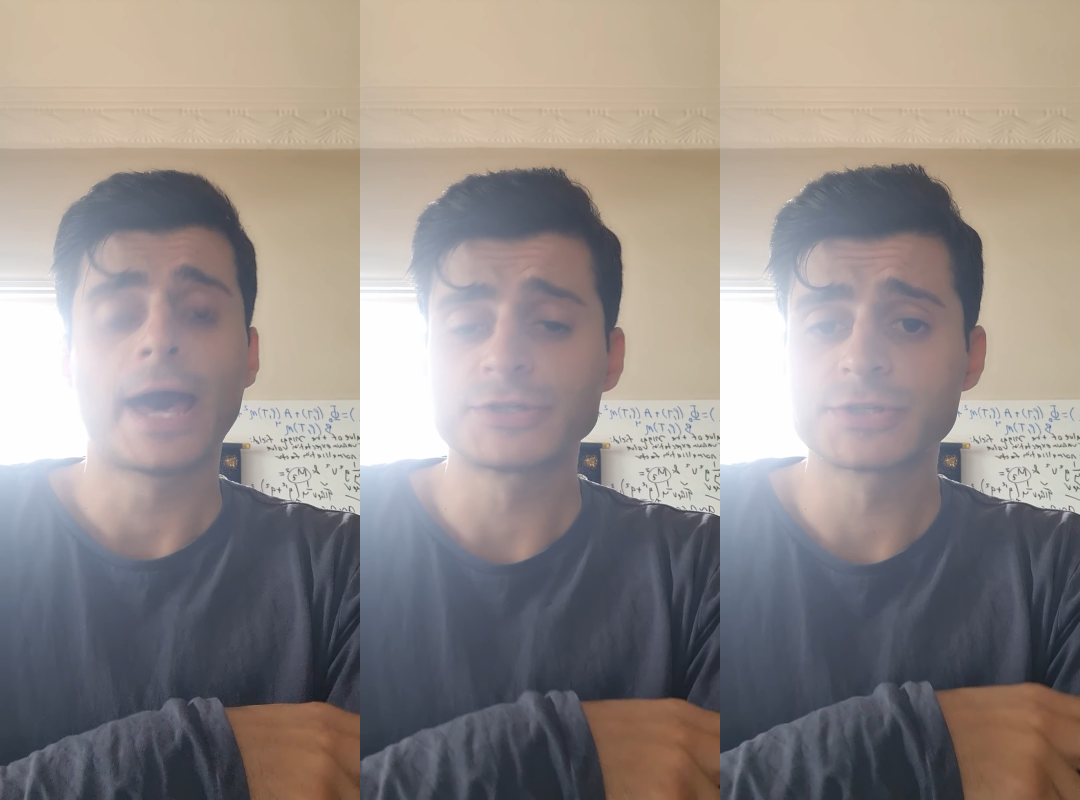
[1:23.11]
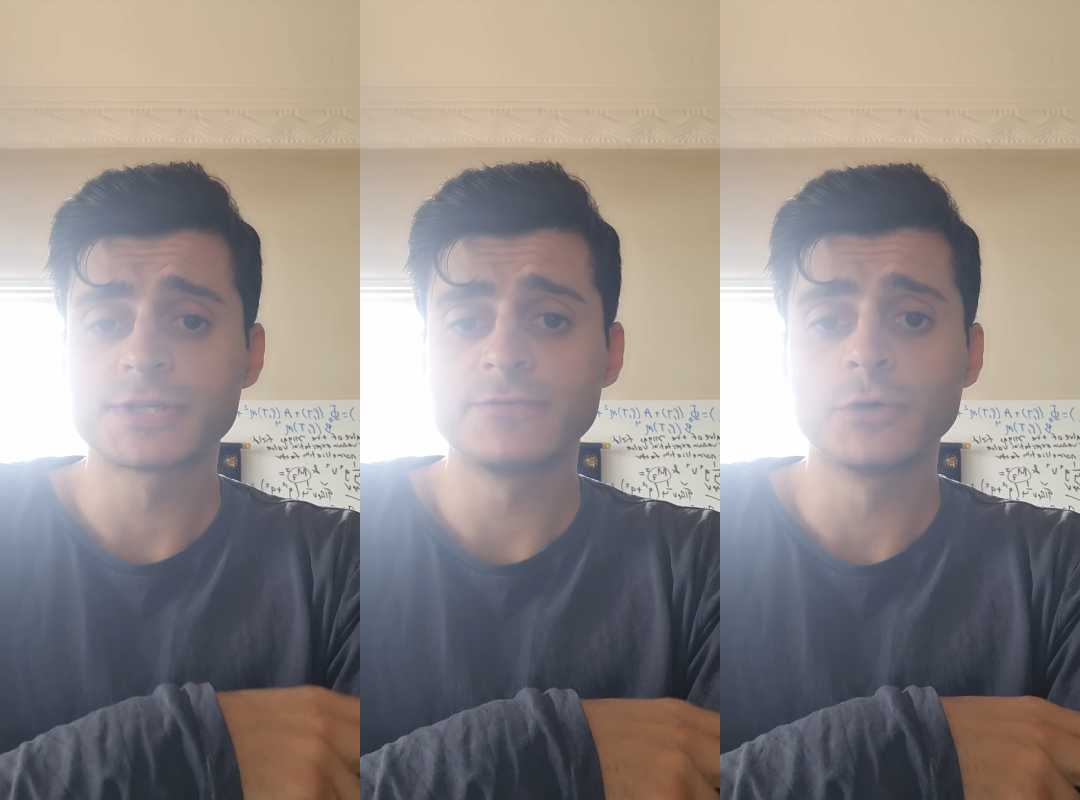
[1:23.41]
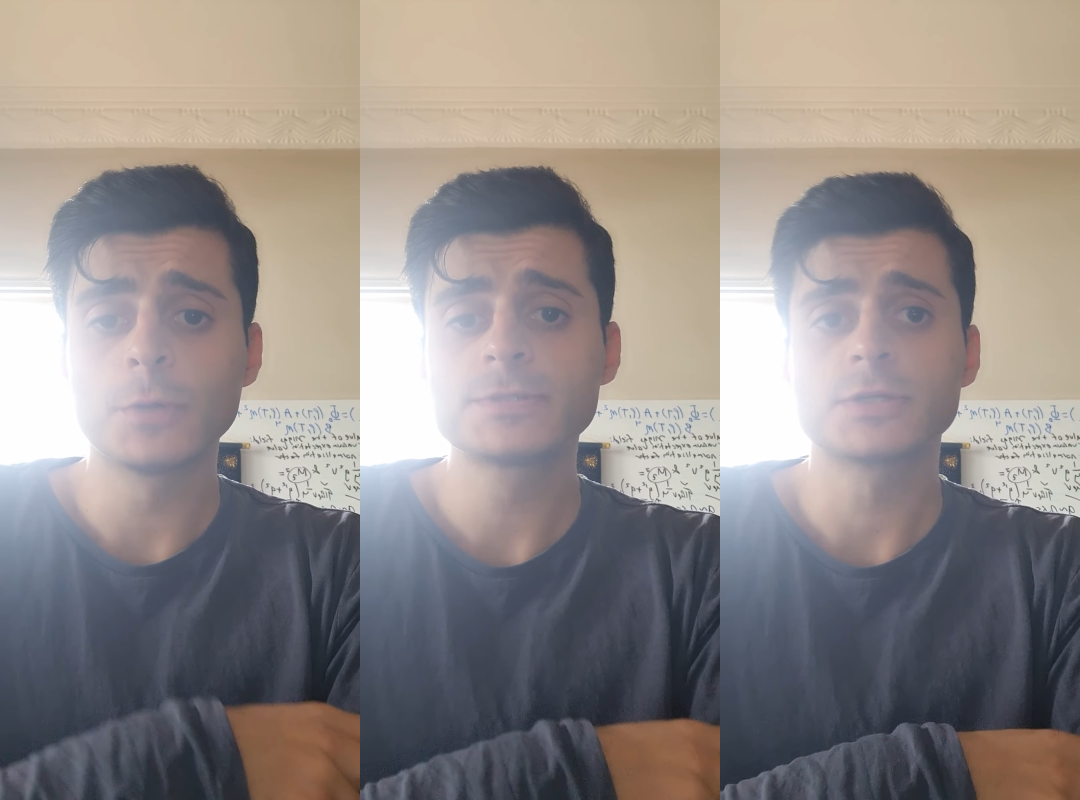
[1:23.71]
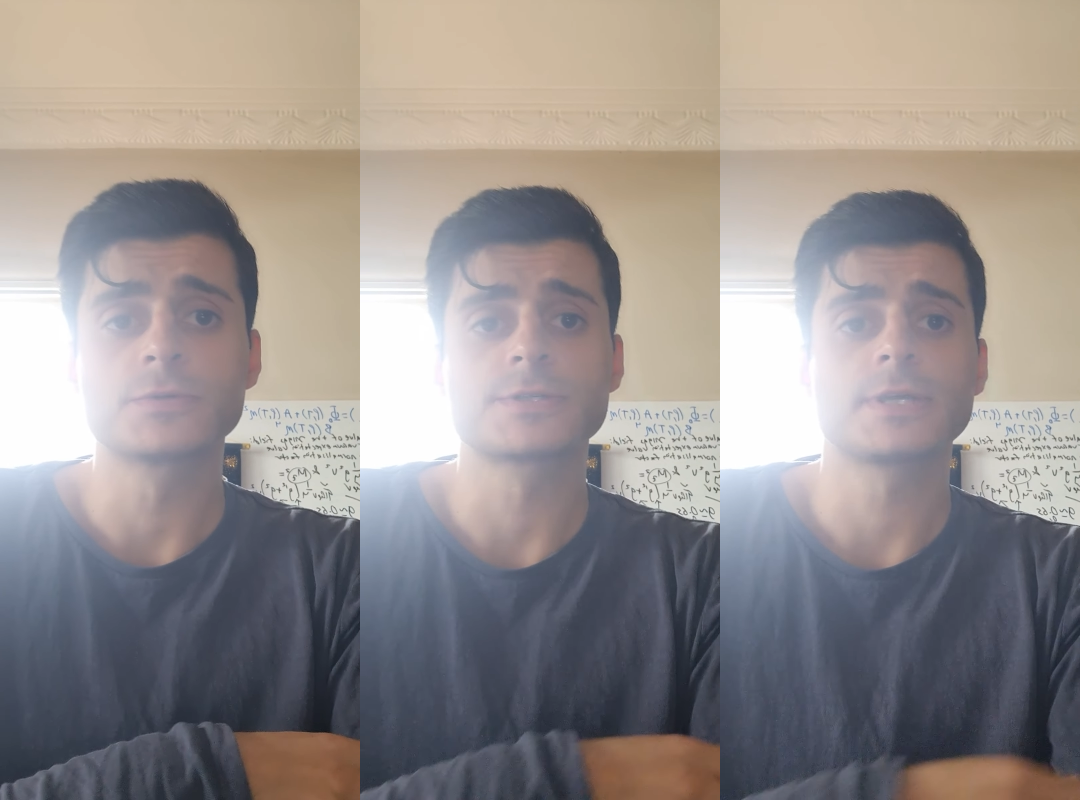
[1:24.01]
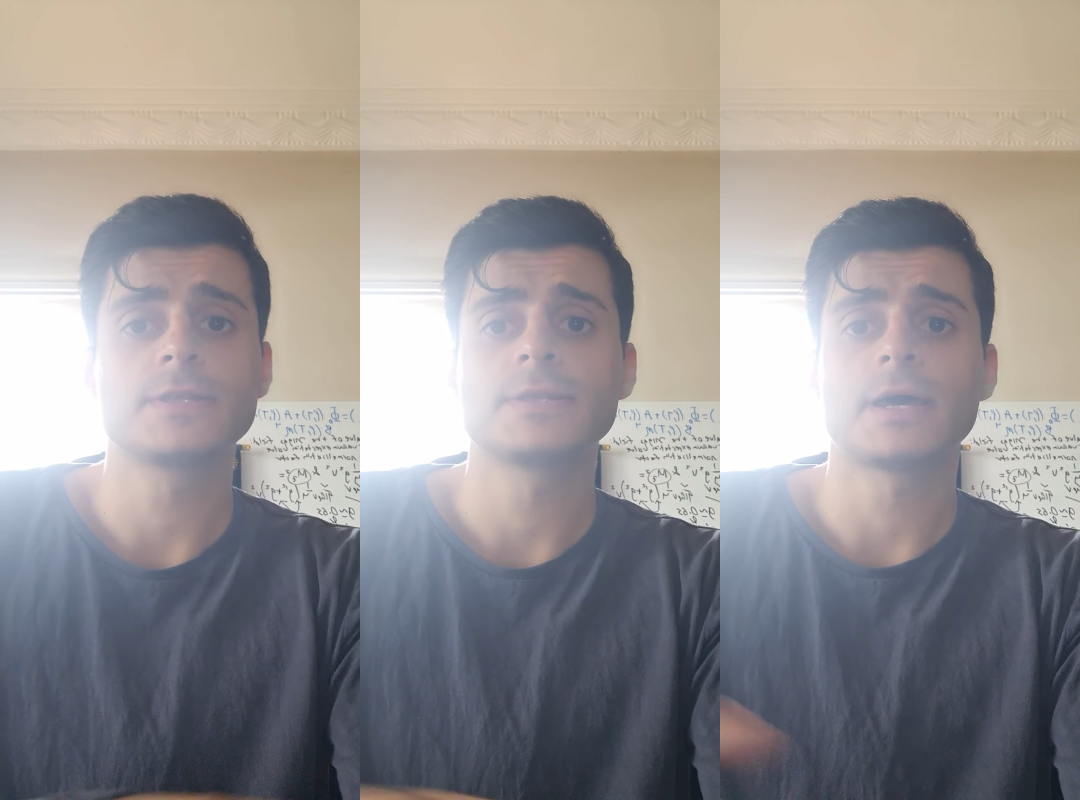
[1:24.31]
HSC verbs, and you'll
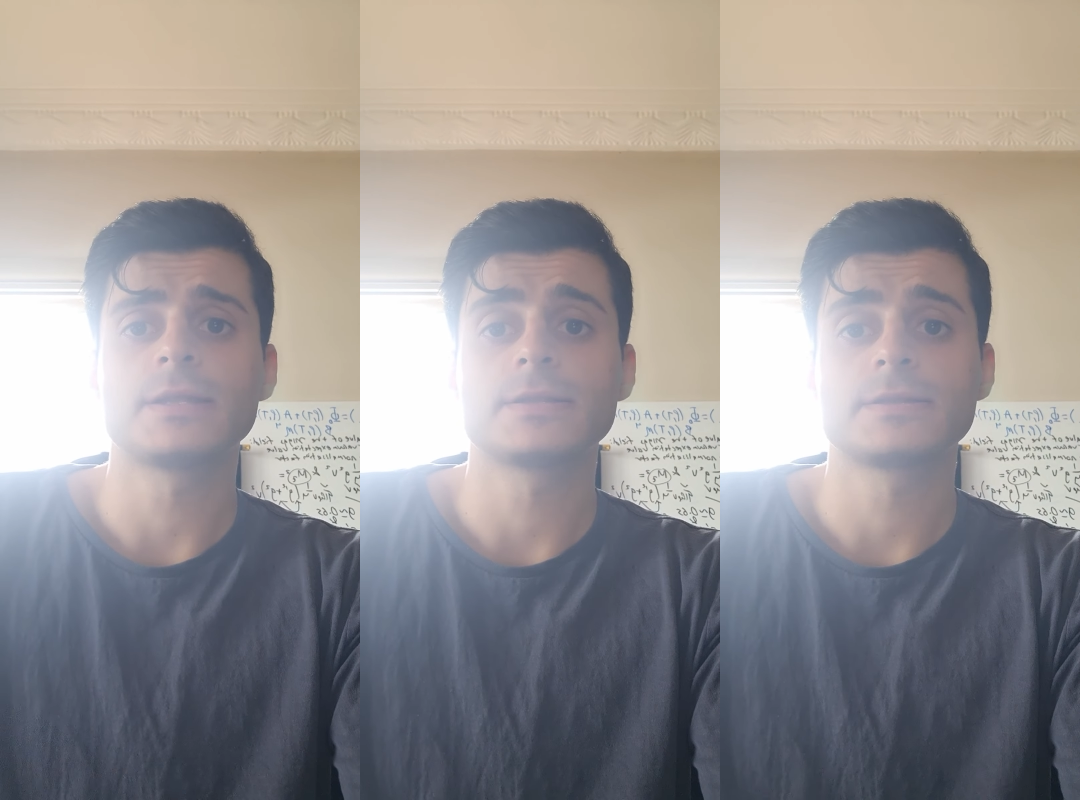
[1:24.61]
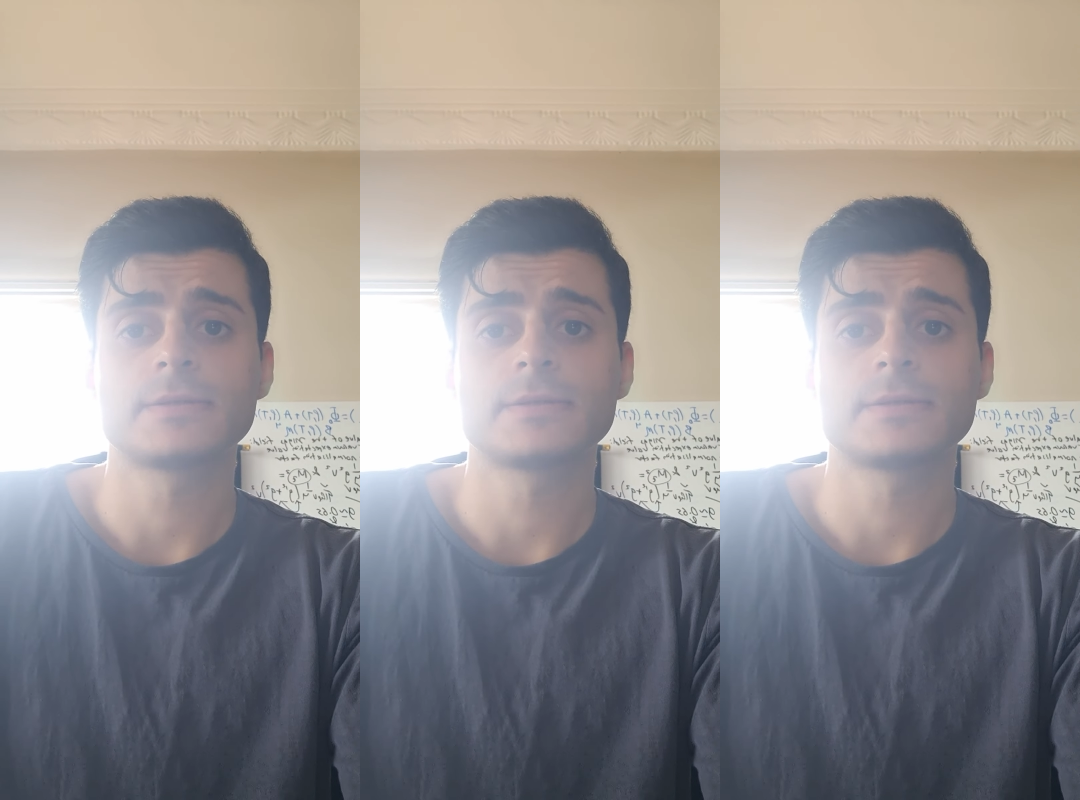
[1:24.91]
see that